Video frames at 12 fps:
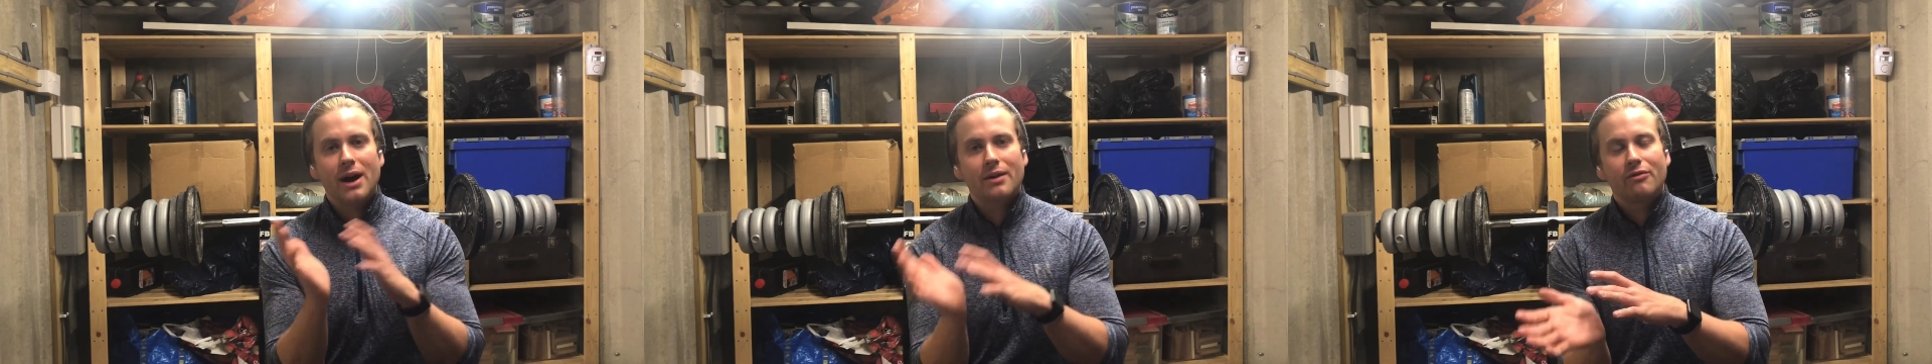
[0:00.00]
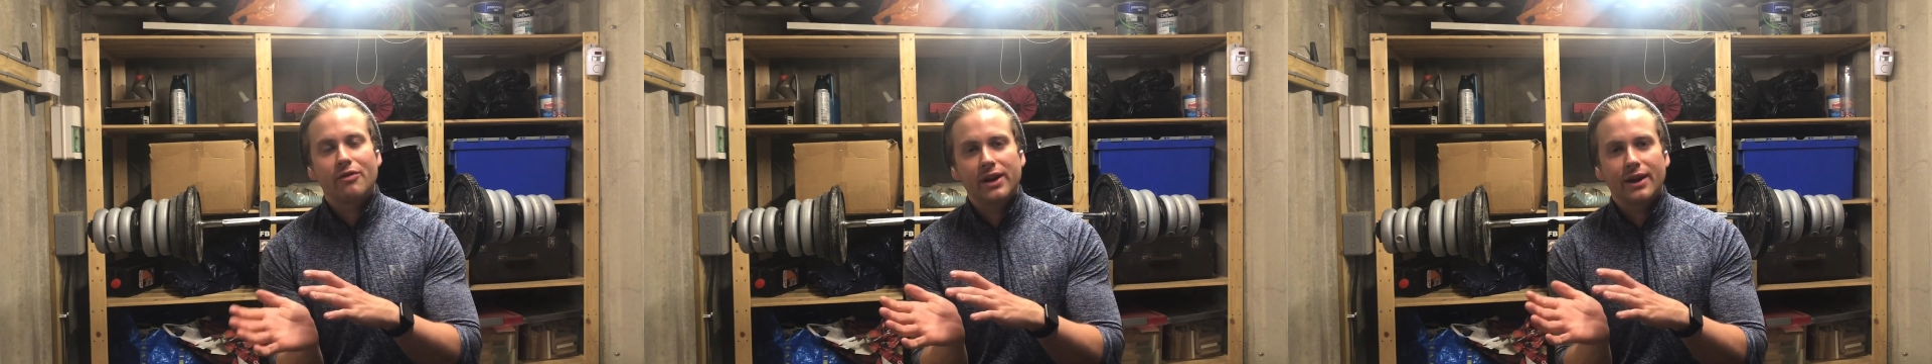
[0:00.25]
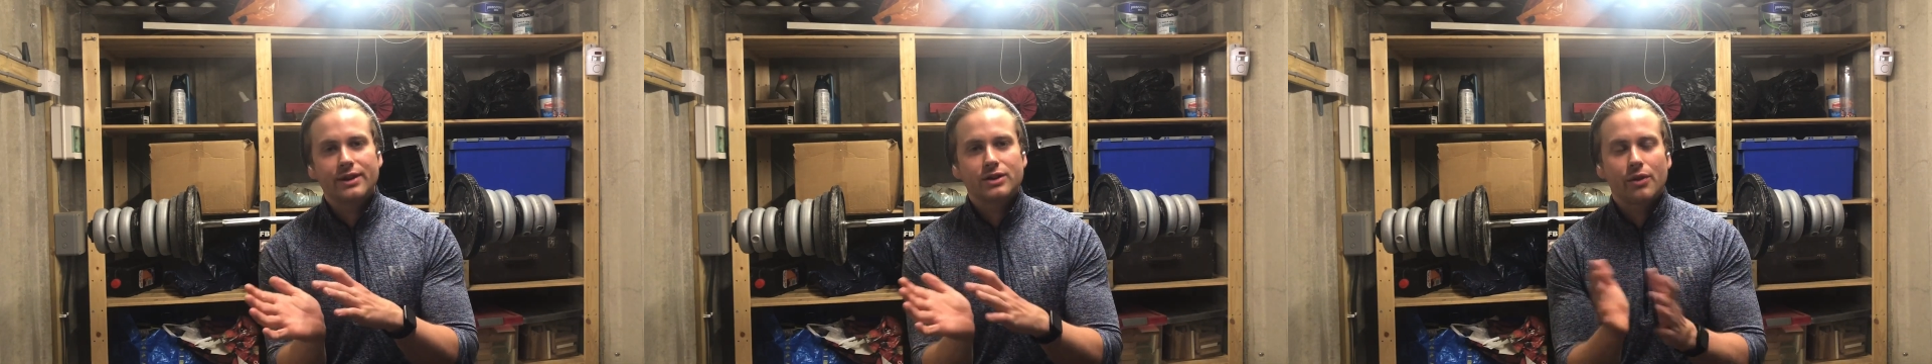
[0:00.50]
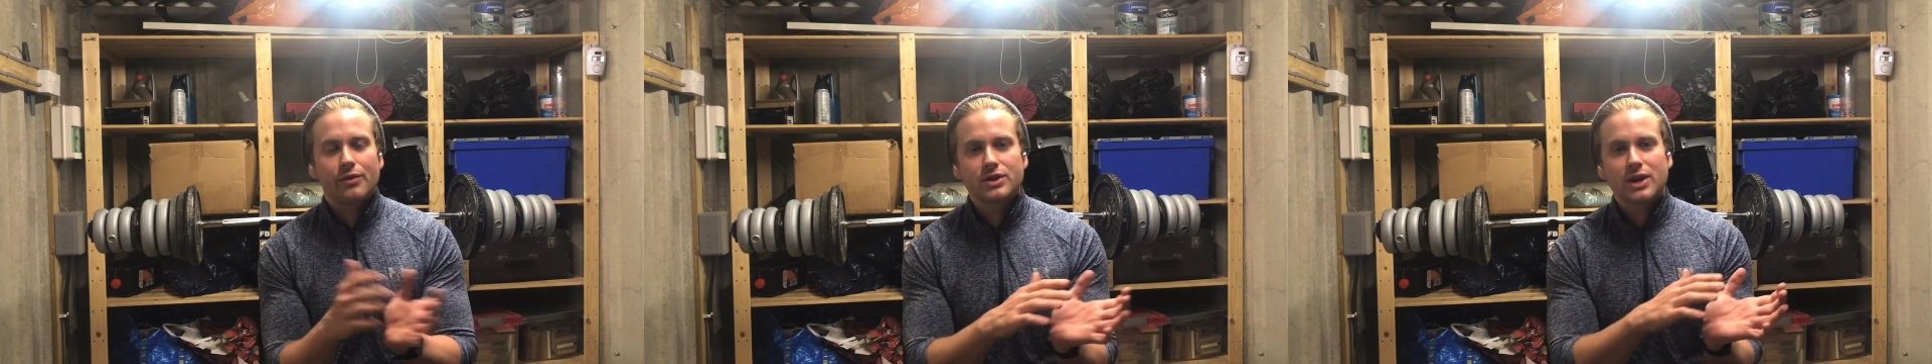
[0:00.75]
and freelance
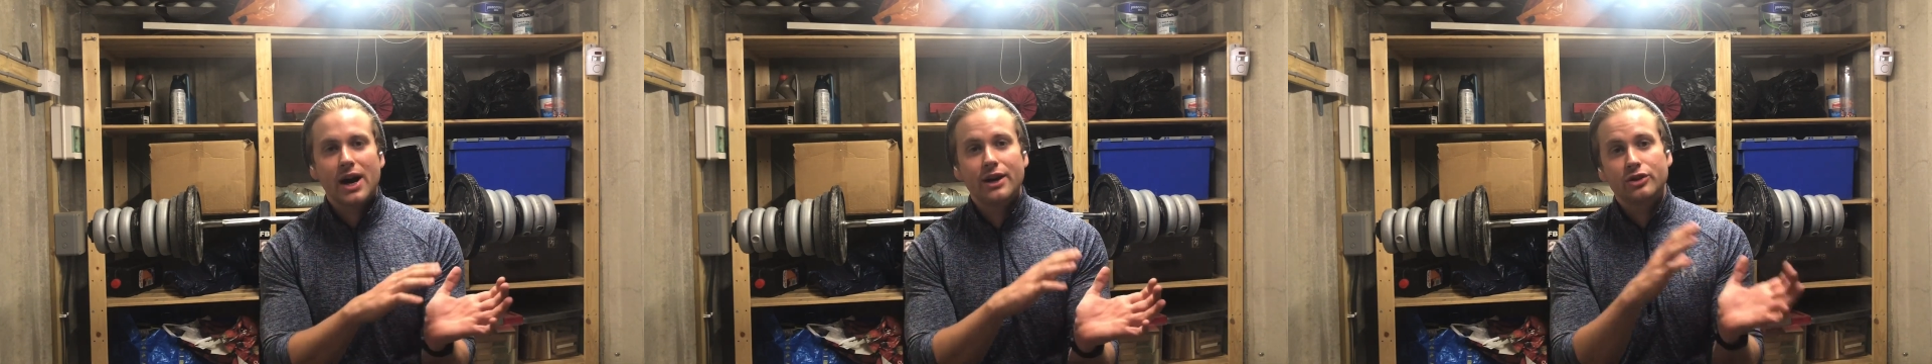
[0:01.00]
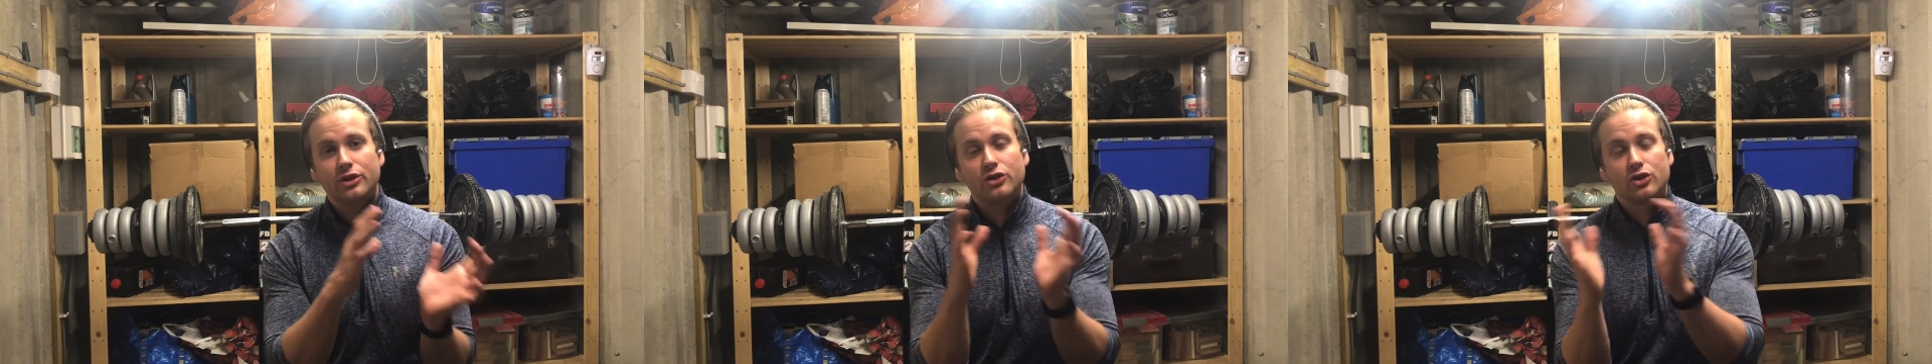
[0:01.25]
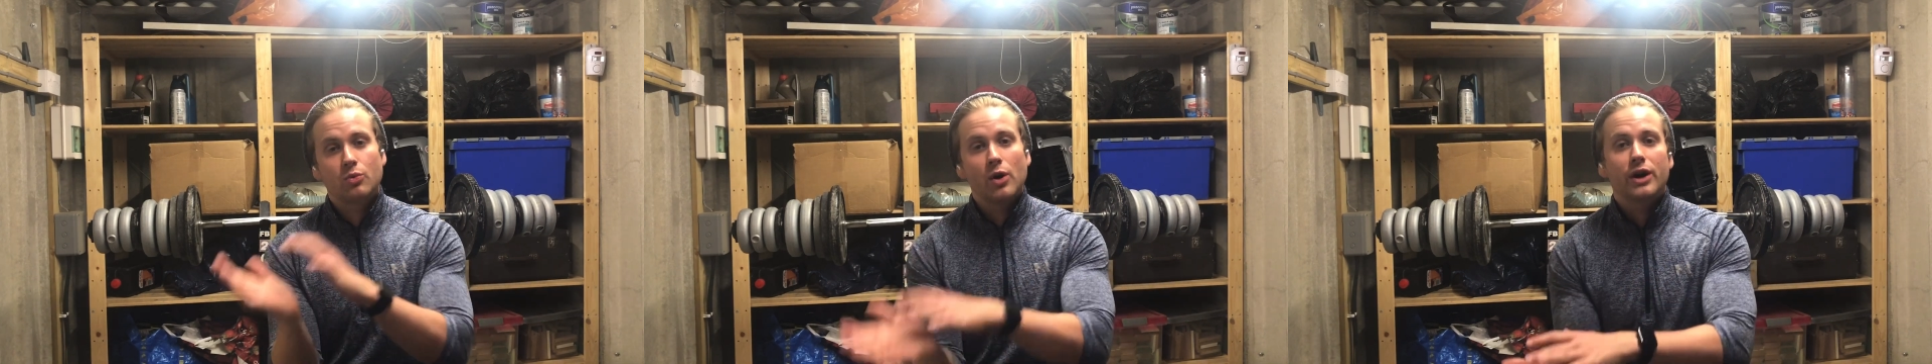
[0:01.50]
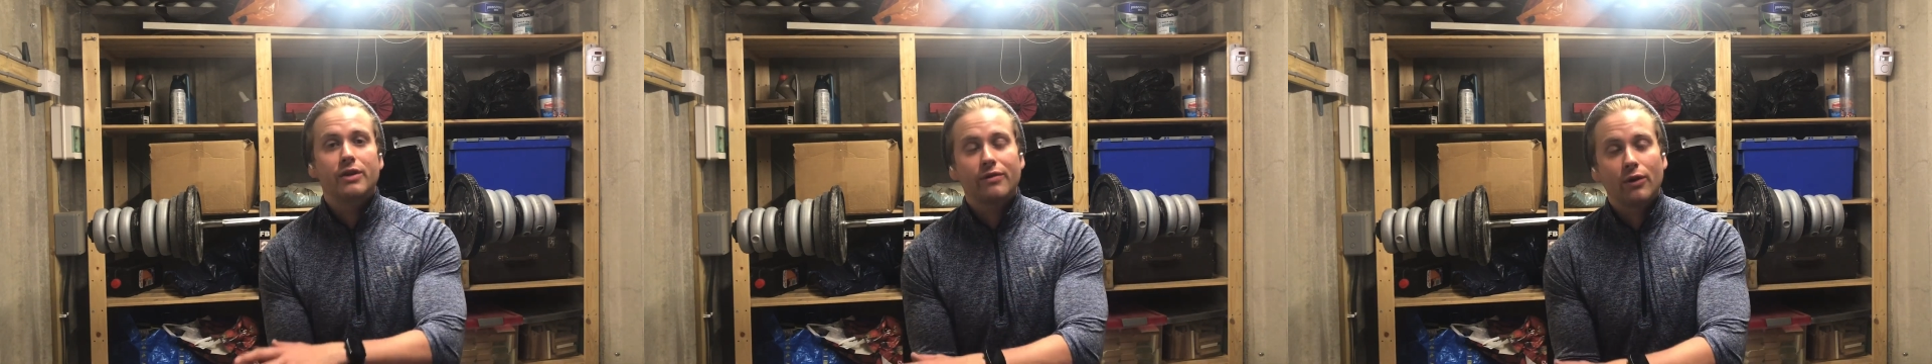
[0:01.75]
on the side to just
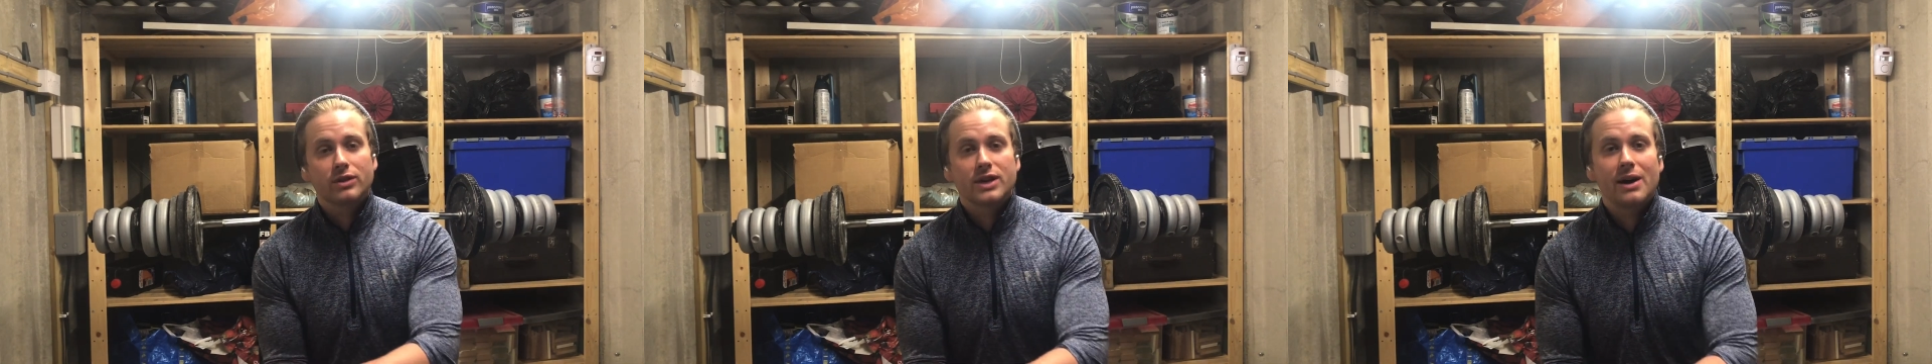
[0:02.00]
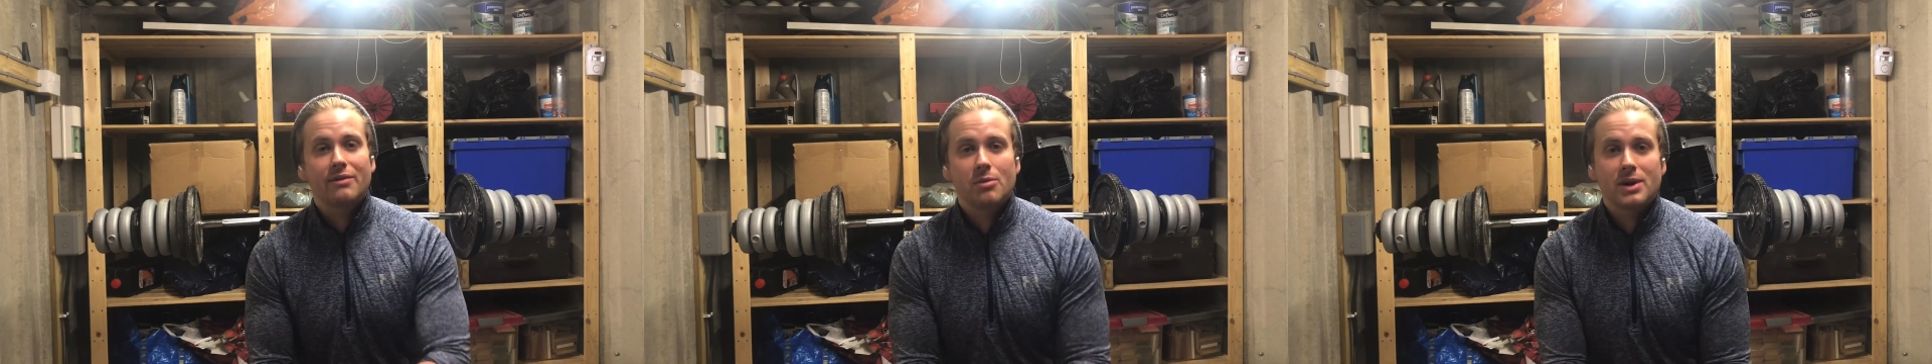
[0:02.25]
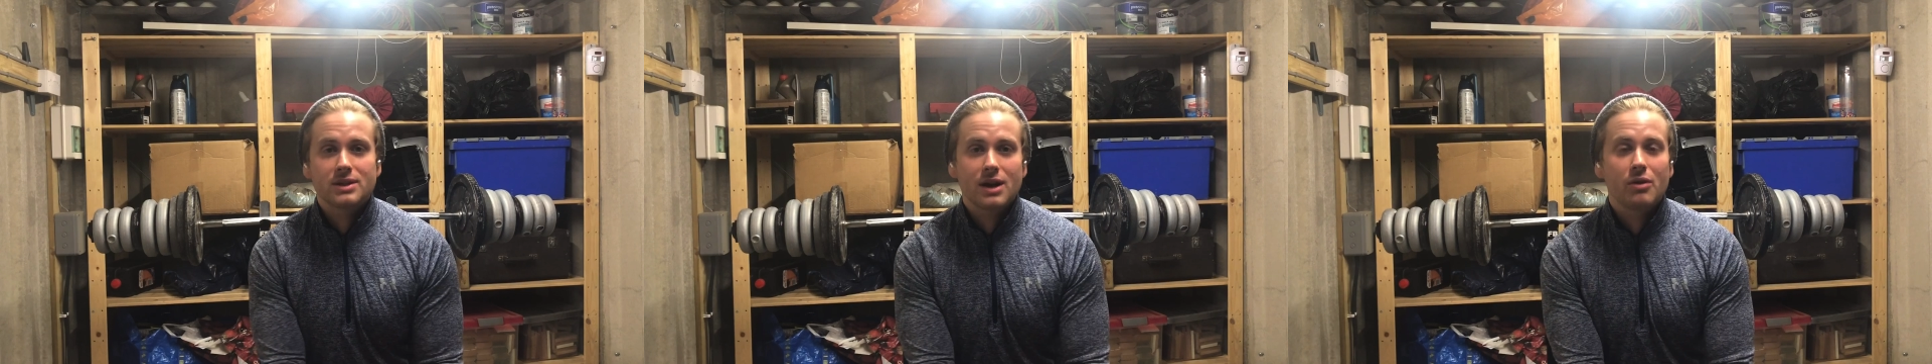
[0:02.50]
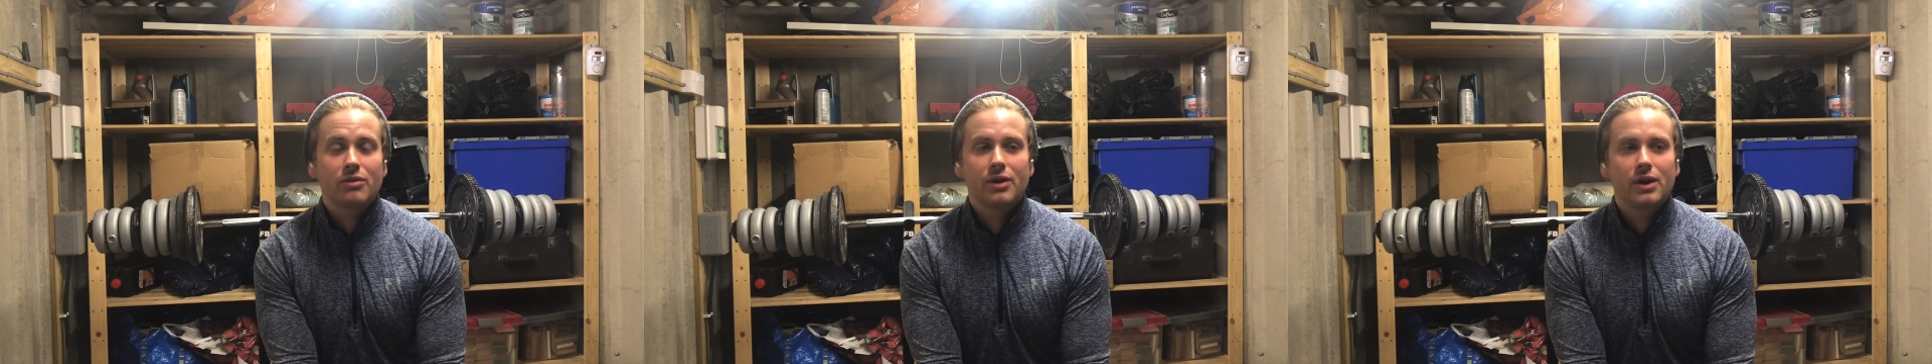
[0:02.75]
working full time for myself.